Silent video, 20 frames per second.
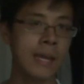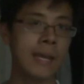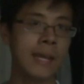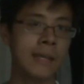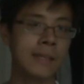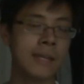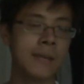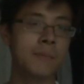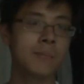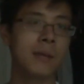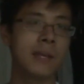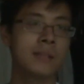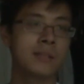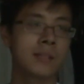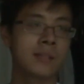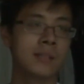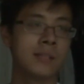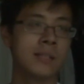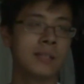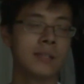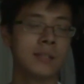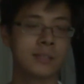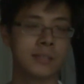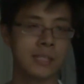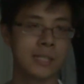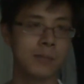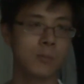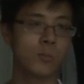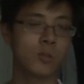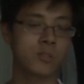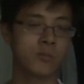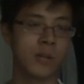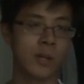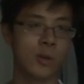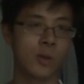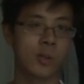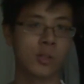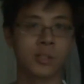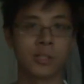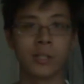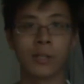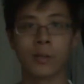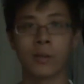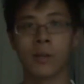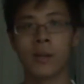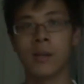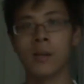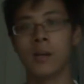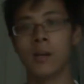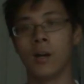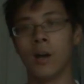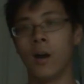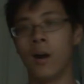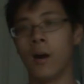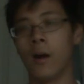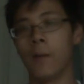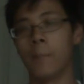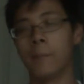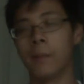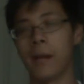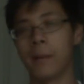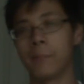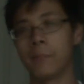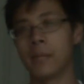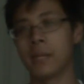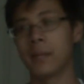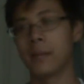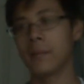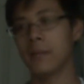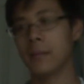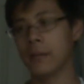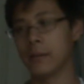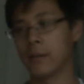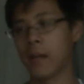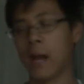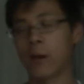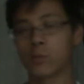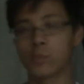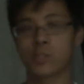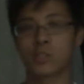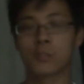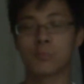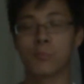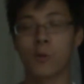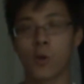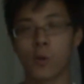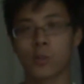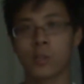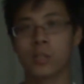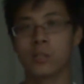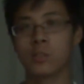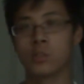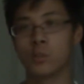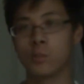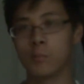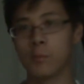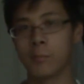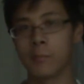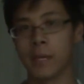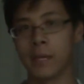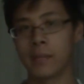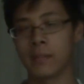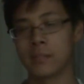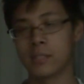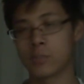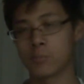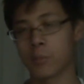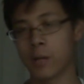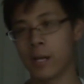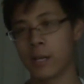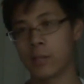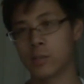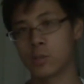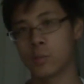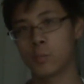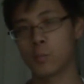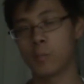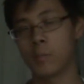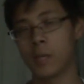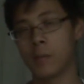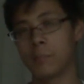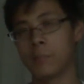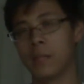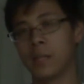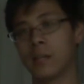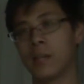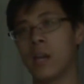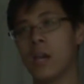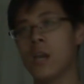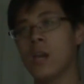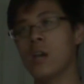And then basically the theme was very clear. Uh, Batman outsmarted Superman, despite Superman being